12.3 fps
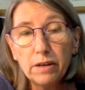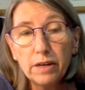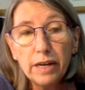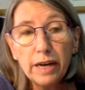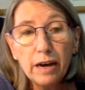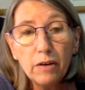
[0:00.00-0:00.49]

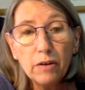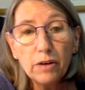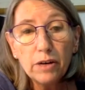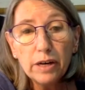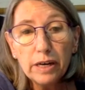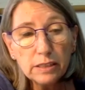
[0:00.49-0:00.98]
Now,
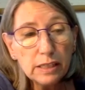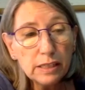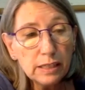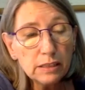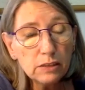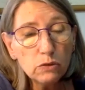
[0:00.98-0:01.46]
it
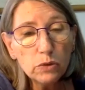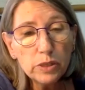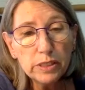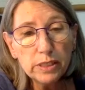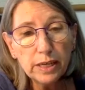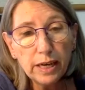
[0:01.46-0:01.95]
isn't
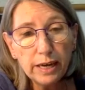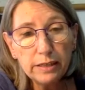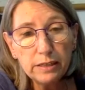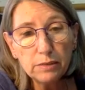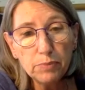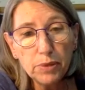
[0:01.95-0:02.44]
always the
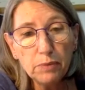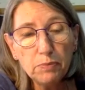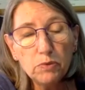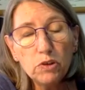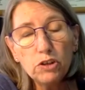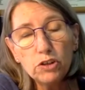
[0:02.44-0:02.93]
case that
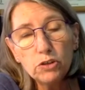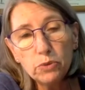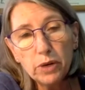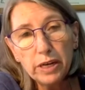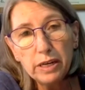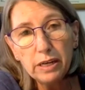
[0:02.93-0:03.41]
people lose
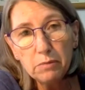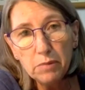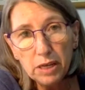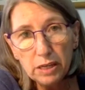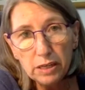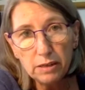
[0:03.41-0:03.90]
weight
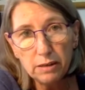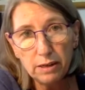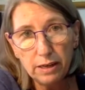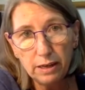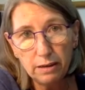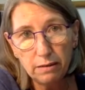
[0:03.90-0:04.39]

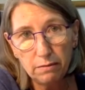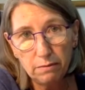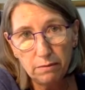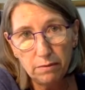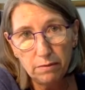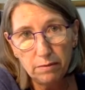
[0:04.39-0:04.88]
immediately.
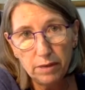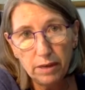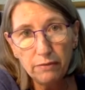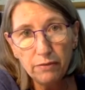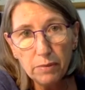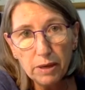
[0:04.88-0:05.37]

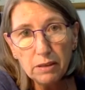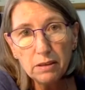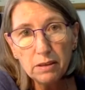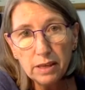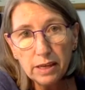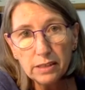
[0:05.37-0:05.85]
If the
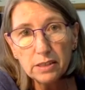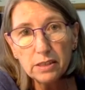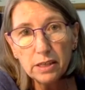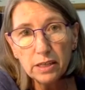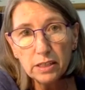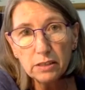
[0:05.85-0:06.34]
method thinks that
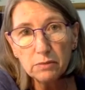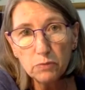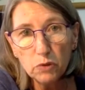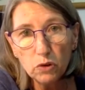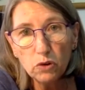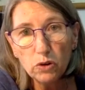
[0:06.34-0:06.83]
there's
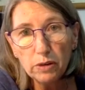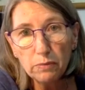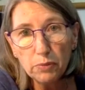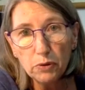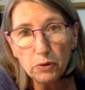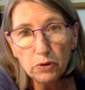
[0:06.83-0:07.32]
more
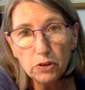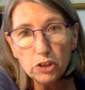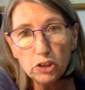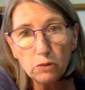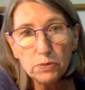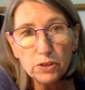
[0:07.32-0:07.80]
important
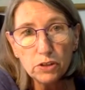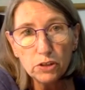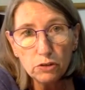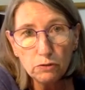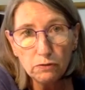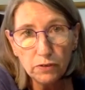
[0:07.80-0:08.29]
jobs to
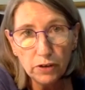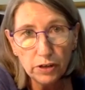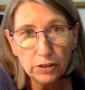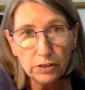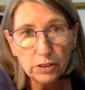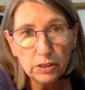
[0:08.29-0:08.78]
do
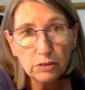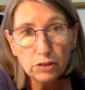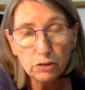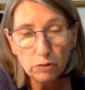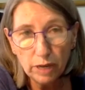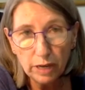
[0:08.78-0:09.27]
first, they'll
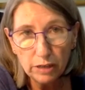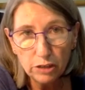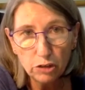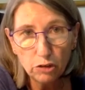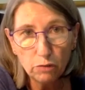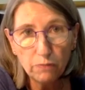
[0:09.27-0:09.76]
do that
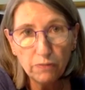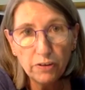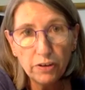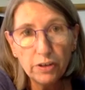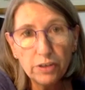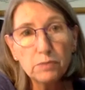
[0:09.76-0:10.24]
job
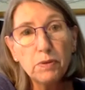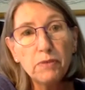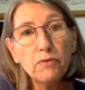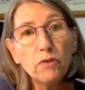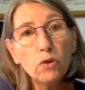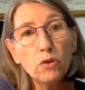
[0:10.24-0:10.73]
first
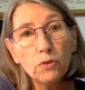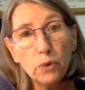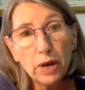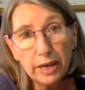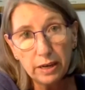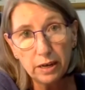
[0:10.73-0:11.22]
before the
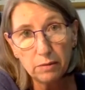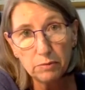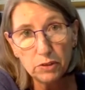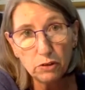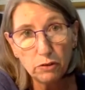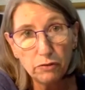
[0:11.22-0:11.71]
weight
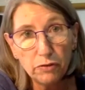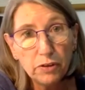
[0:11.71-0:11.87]
comes off.